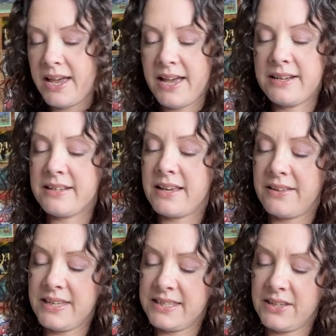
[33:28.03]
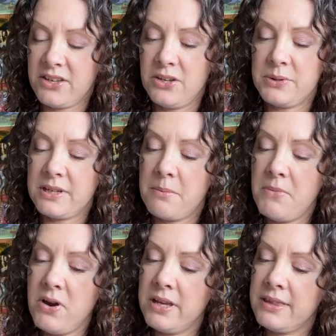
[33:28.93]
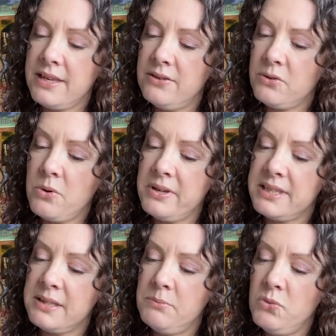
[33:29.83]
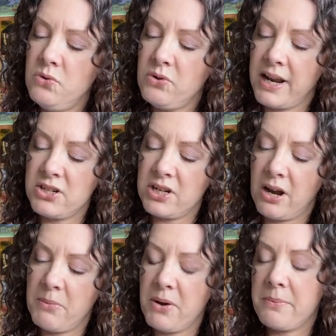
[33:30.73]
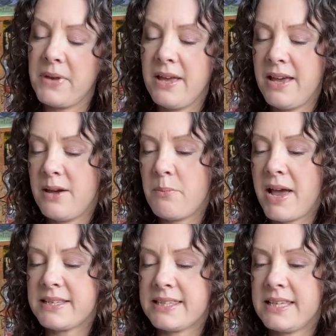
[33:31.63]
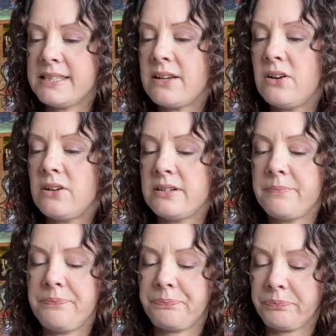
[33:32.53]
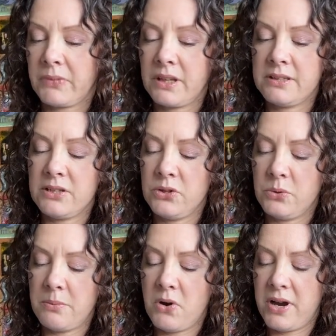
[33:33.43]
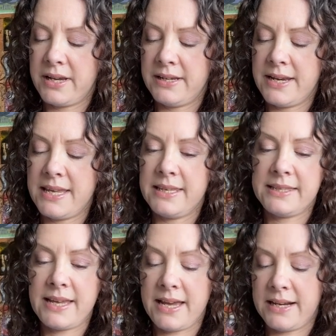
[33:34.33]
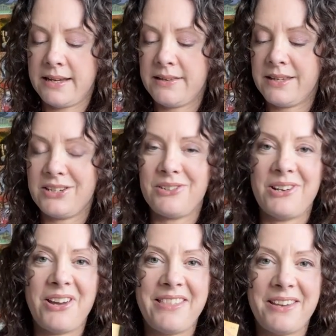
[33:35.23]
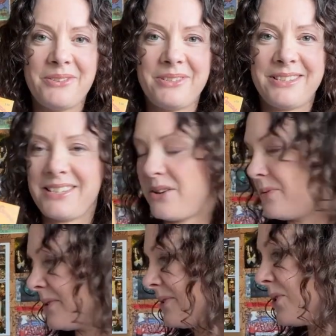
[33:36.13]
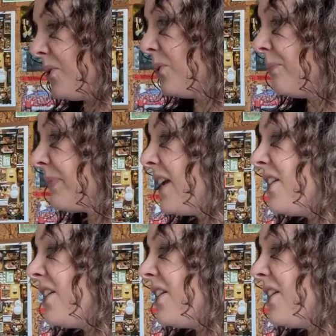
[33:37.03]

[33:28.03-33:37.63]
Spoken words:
And these are cute, and they look quite small actually. I might pass these on to my niece Hannah. I think she'll like those. So cool,